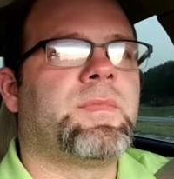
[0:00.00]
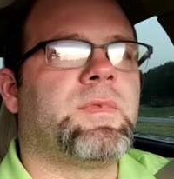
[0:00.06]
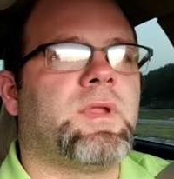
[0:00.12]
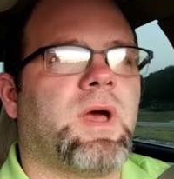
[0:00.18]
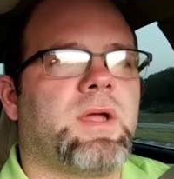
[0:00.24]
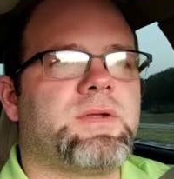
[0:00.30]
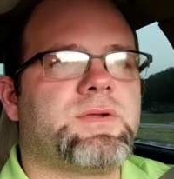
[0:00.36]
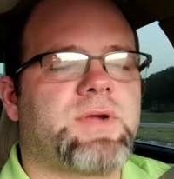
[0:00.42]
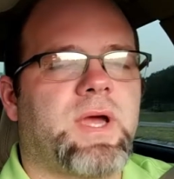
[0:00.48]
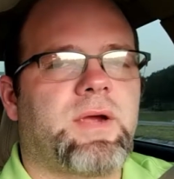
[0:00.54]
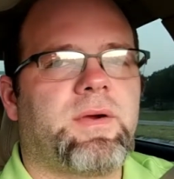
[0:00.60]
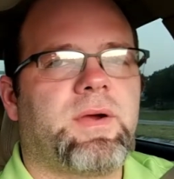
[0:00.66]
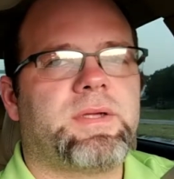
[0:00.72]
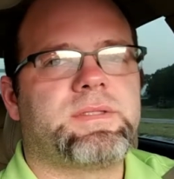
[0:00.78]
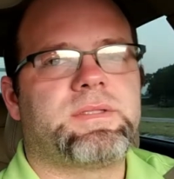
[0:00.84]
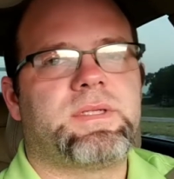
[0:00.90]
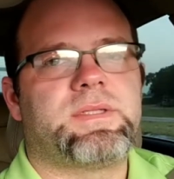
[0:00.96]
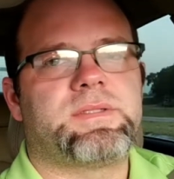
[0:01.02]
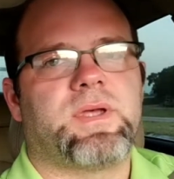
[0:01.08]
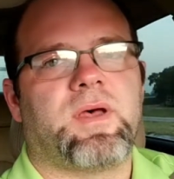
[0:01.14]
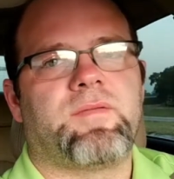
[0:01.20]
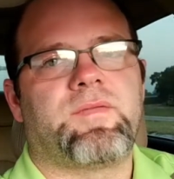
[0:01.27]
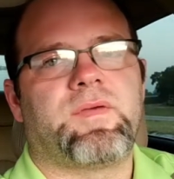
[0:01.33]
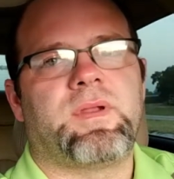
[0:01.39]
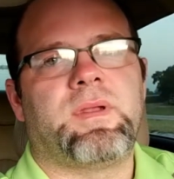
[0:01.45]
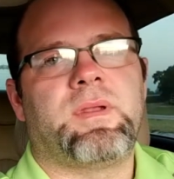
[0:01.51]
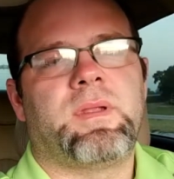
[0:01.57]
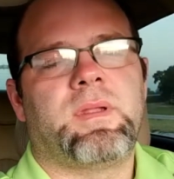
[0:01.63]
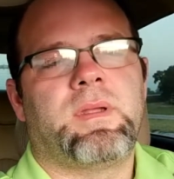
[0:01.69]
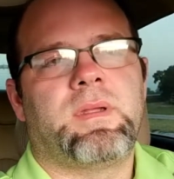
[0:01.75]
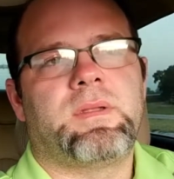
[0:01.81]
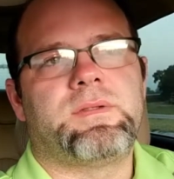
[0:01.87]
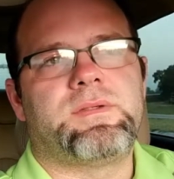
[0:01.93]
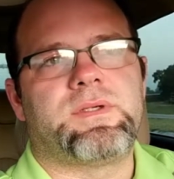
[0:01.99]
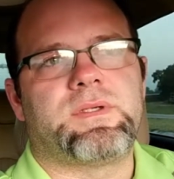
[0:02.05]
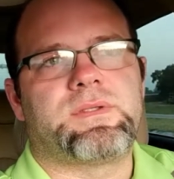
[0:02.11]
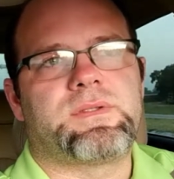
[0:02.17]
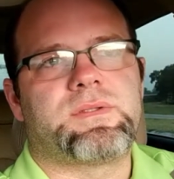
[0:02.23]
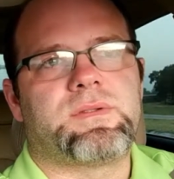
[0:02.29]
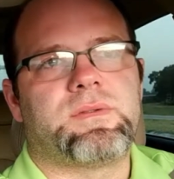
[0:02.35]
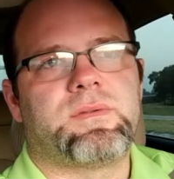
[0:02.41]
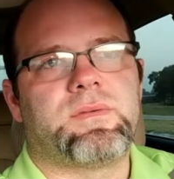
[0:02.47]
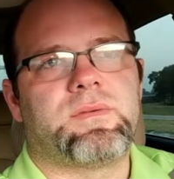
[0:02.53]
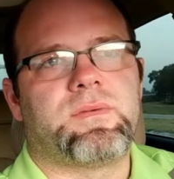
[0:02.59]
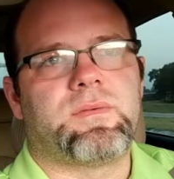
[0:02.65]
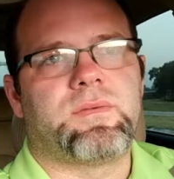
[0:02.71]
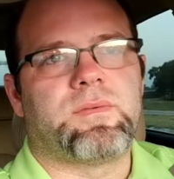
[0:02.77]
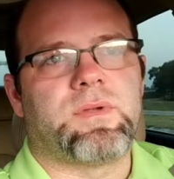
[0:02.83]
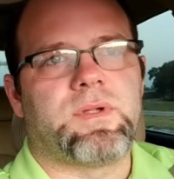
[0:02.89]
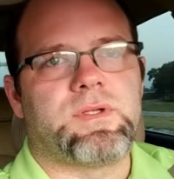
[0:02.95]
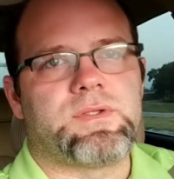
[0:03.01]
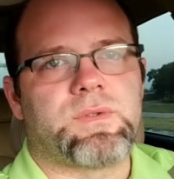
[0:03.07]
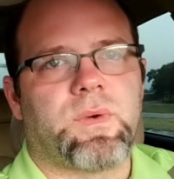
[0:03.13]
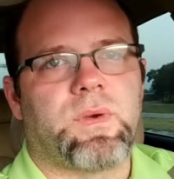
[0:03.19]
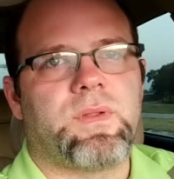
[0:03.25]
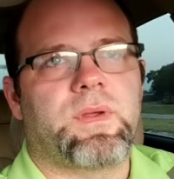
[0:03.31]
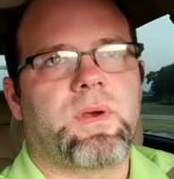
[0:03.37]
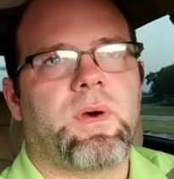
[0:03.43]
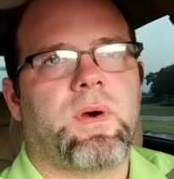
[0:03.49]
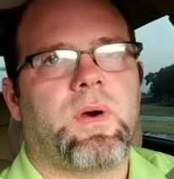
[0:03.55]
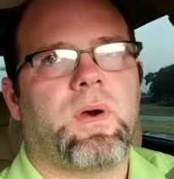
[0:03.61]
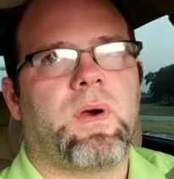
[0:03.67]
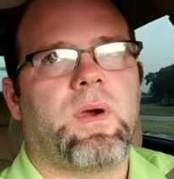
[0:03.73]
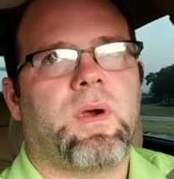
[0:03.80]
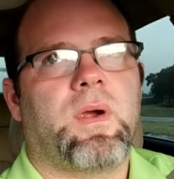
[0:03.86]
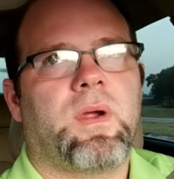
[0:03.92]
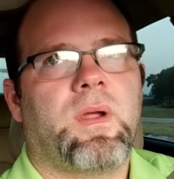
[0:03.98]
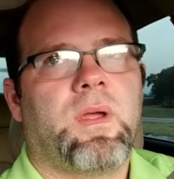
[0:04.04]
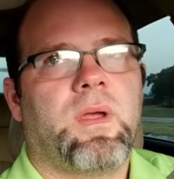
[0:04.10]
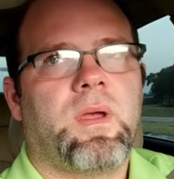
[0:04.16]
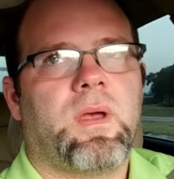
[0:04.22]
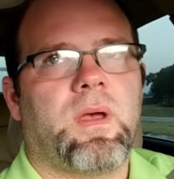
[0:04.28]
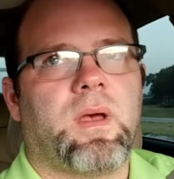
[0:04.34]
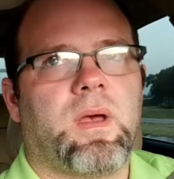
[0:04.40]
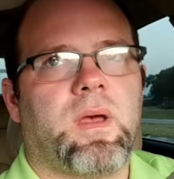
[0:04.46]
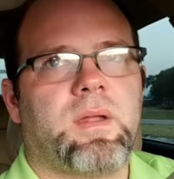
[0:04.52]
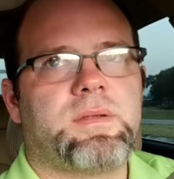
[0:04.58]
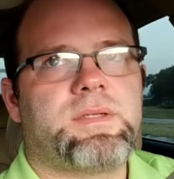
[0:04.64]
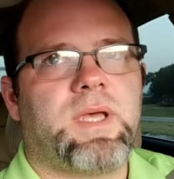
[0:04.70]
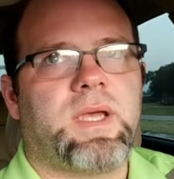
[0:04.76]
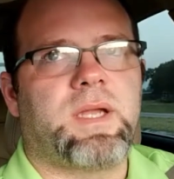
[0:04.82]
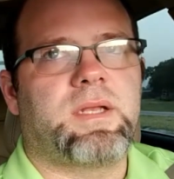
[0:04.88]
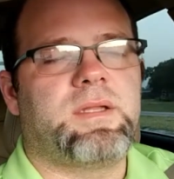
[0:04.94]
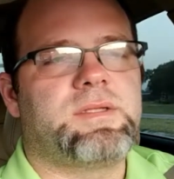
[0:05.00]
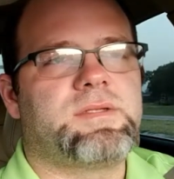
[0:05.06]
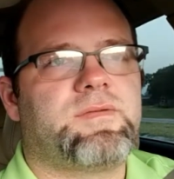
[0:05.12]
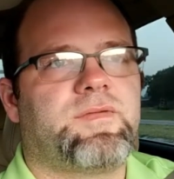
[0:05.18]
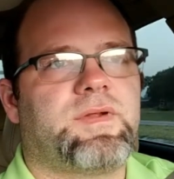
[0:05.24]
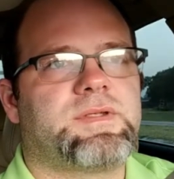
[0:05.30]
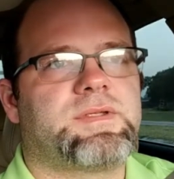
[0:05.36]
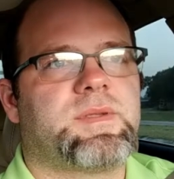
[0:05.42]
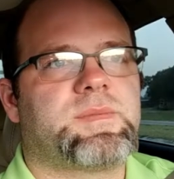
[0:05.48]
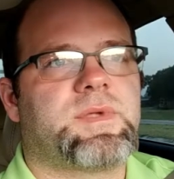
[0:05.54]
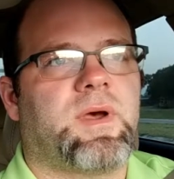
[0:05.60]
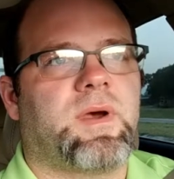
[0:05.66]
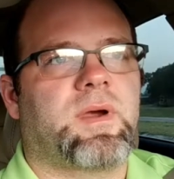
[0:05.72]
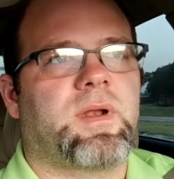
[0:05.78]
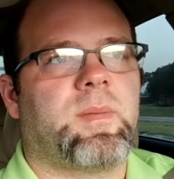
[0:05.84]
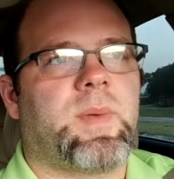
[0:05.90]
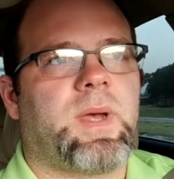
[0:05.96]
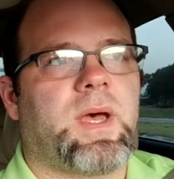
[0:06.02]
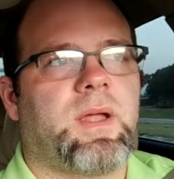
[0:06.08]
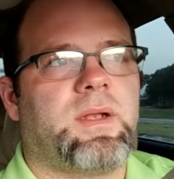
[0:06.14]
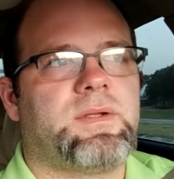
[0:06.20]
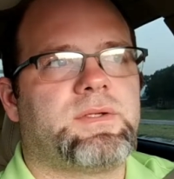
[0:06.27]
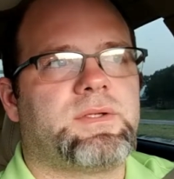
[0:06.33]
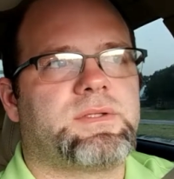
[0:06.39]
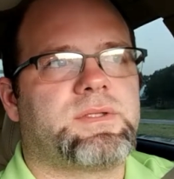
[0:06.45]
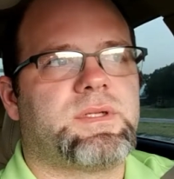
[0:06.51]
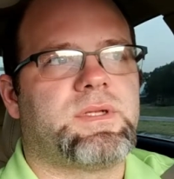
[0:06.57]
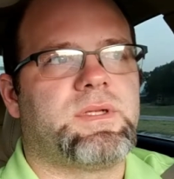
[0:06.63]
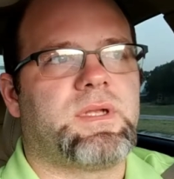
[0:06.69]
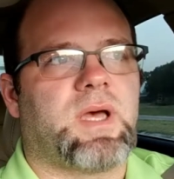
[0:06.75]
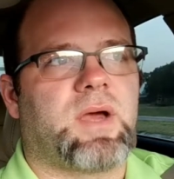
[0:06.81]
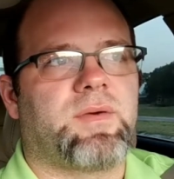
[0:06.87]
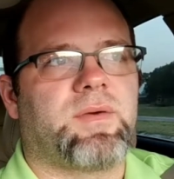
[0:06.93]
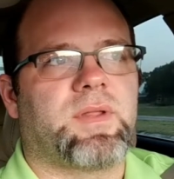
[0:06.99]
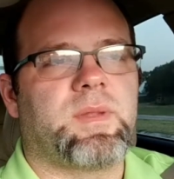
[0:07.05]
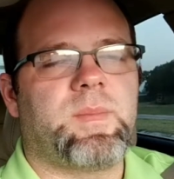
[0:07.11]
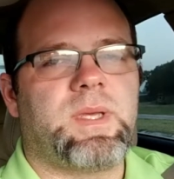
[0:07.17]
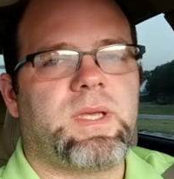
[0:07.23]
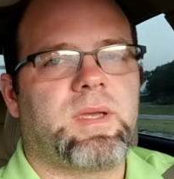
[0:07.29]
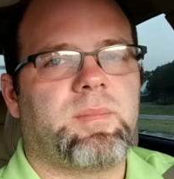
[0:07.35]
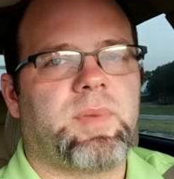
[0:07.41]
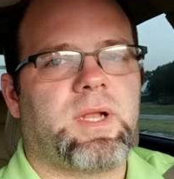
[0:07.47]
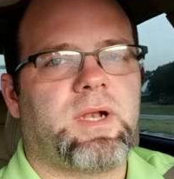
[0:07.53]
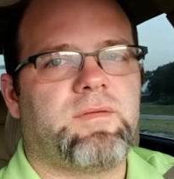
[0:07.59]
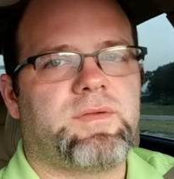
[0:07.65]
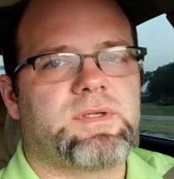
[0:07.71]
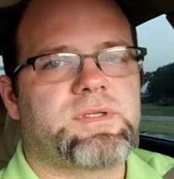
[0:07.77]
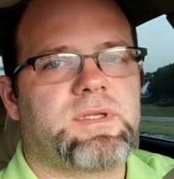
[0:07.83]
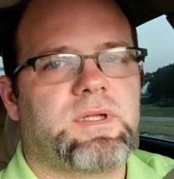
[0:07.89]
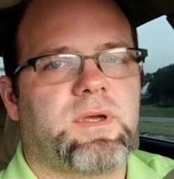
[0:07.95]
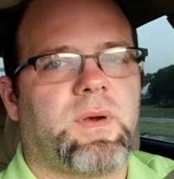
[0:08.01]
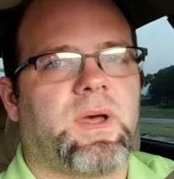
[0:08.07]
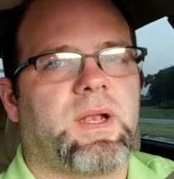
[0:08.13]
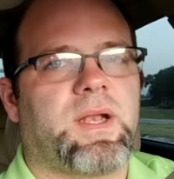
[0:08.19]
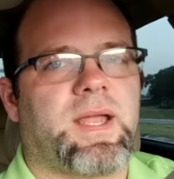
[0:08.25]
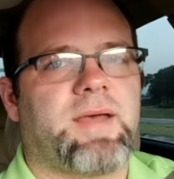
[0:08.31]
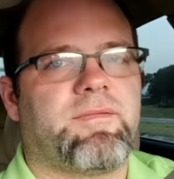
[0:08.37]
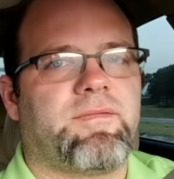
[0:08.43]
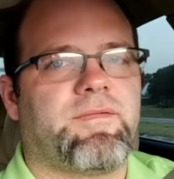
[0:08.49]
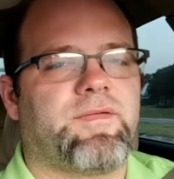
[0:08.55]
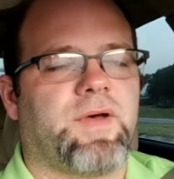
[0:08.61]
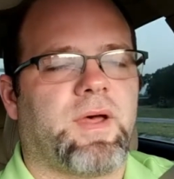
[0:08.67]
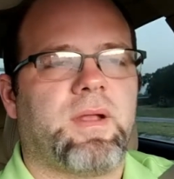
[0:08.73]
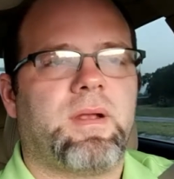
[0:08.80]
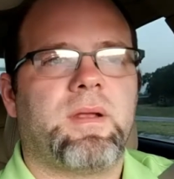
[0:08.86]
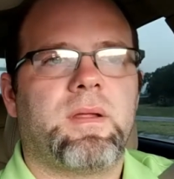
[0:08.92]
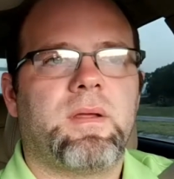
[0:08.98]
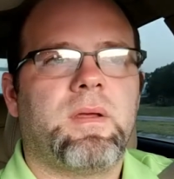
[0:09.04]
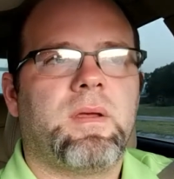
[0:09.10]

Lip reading: not drag race it as often, just enjoy the car, take it to these events I'm talking about, and just not really be competitive, just to go out and have fun,